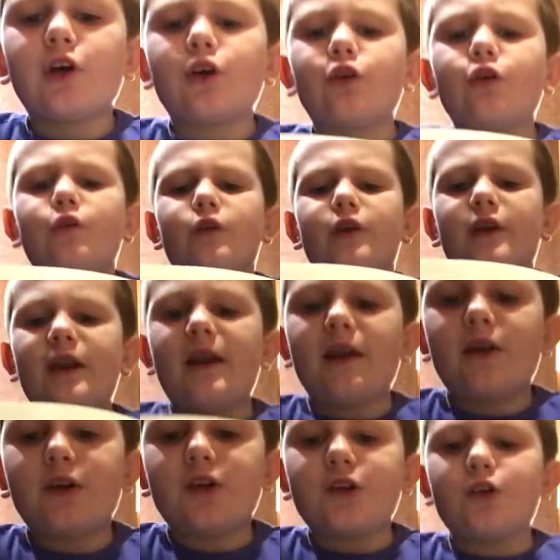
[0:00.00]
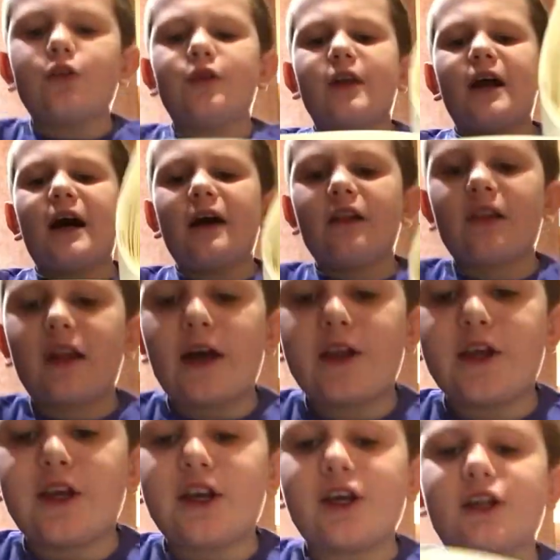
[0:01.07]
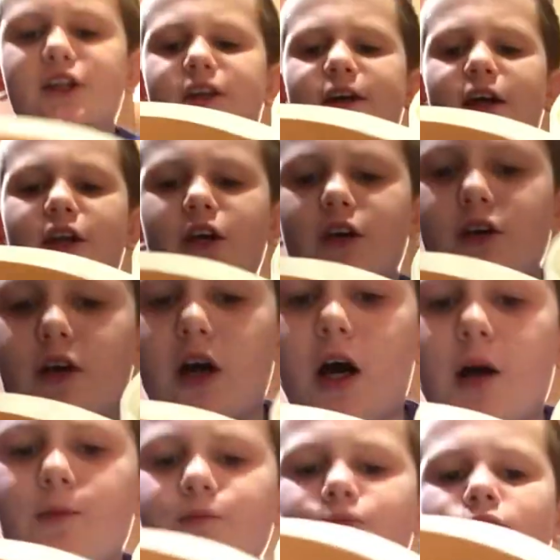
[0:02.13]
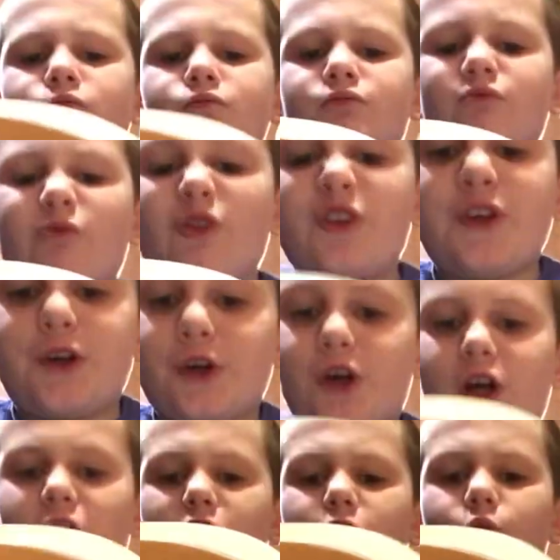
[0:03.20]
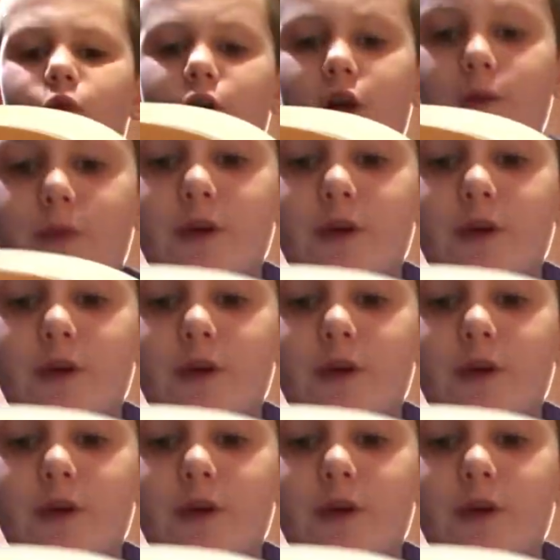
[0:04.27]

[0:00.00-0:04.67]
You not, you not letting it get up to your heart where it